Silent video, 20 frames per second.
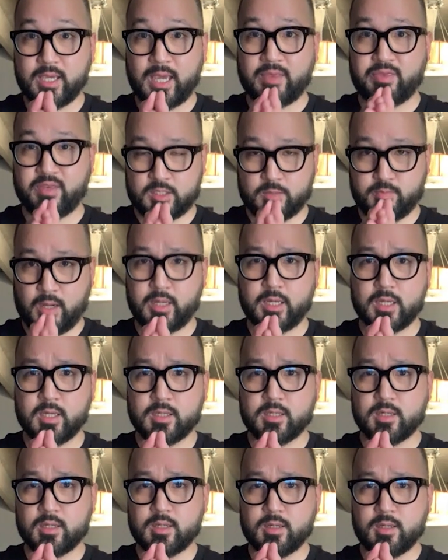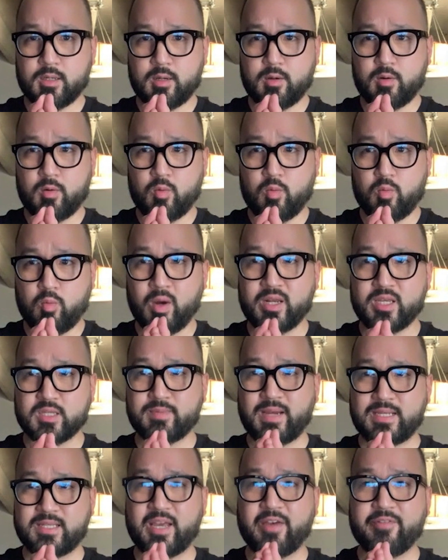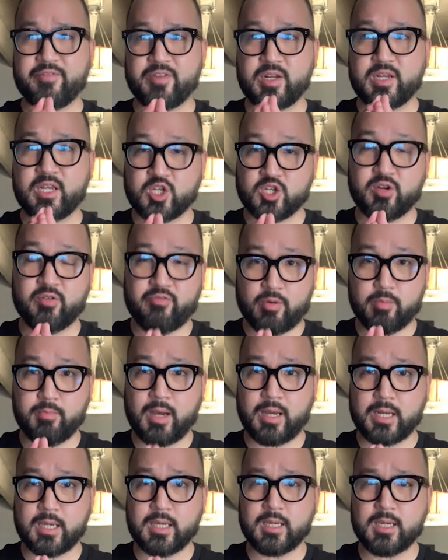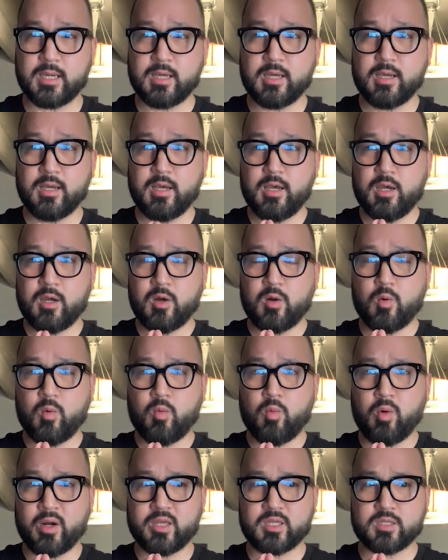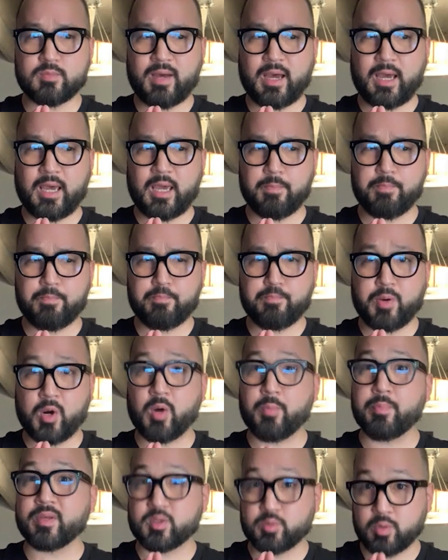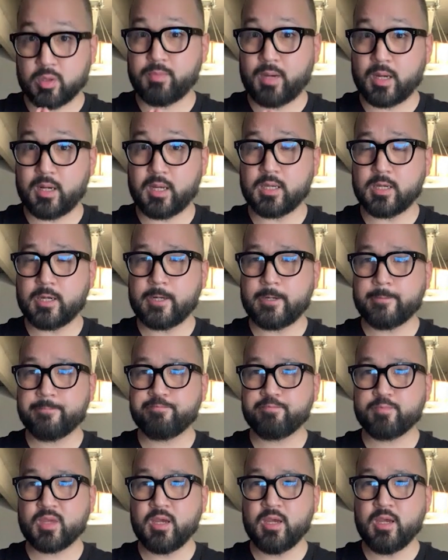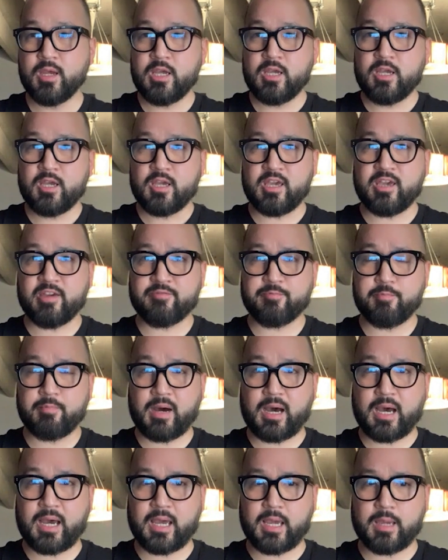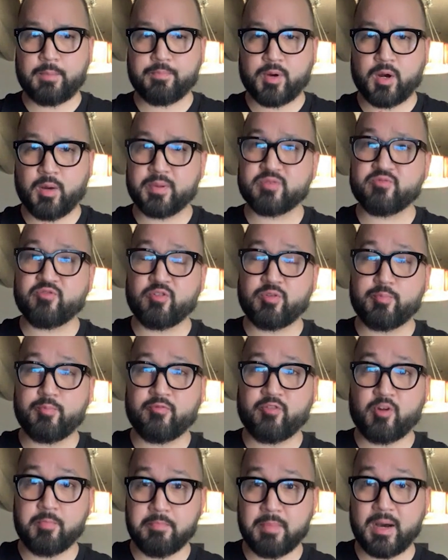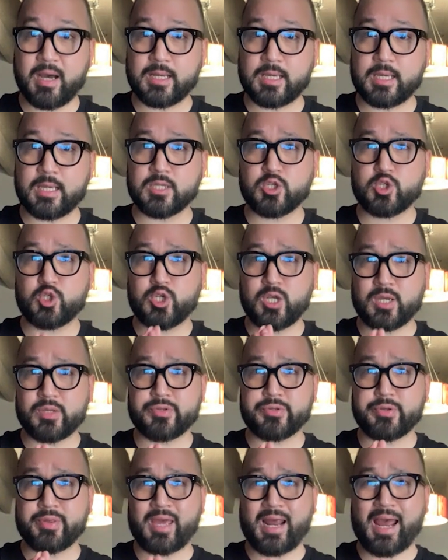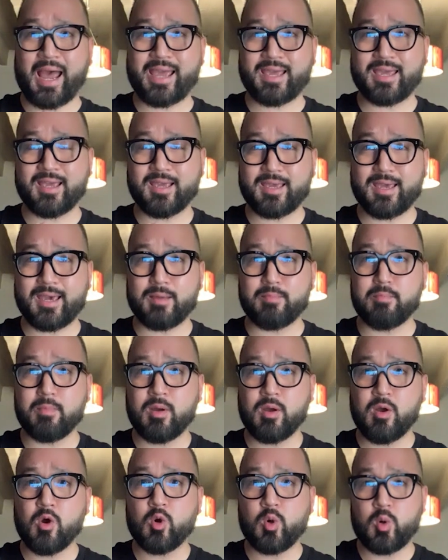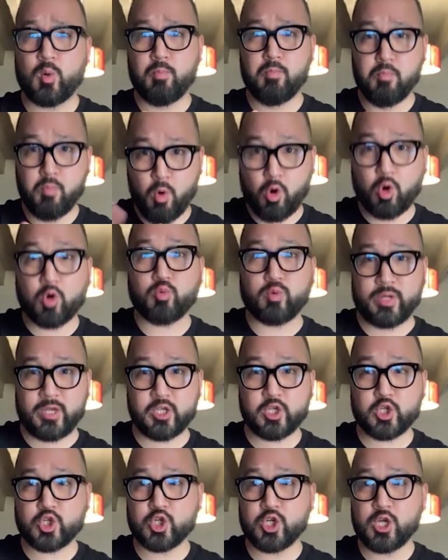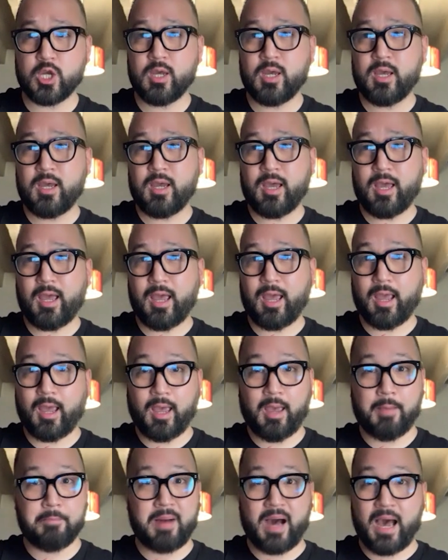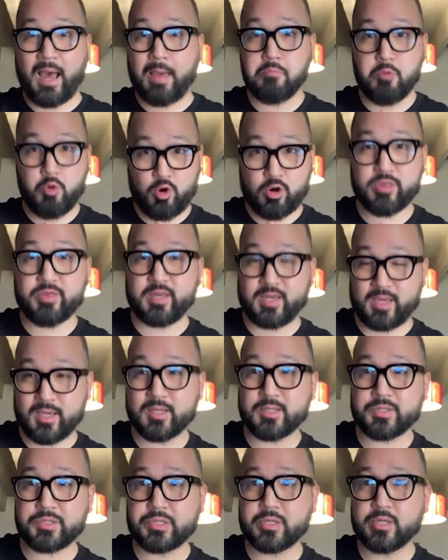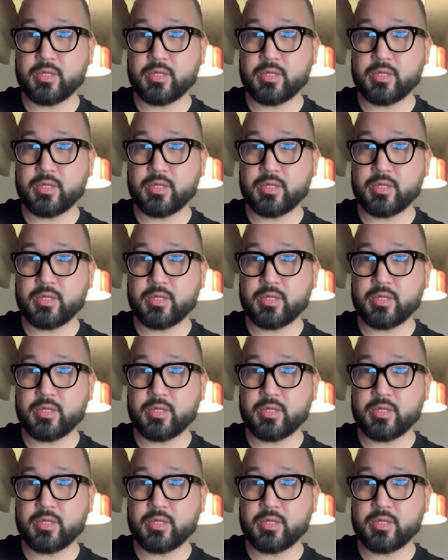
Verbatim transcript: this money? What is my definition for money? What is my purpose with money? If my purpose for, for money is just so that I can get more rich and buy more things,